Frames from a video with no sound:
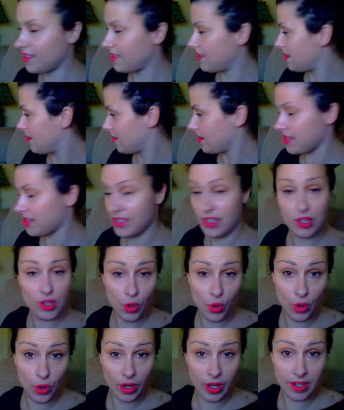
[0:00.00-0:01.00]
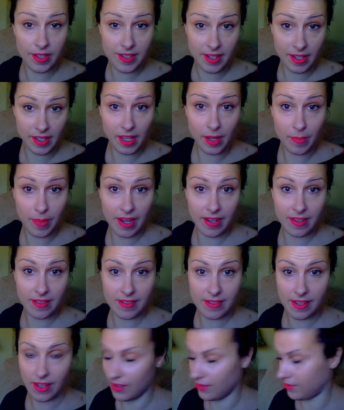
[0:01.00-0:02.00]
There is a toy singing by
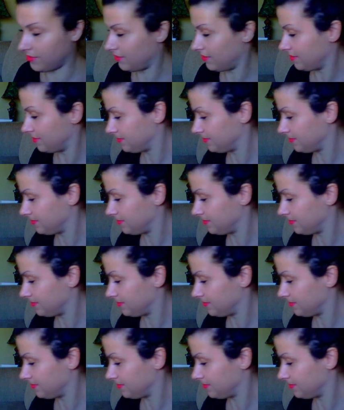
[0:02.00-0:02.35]
itself.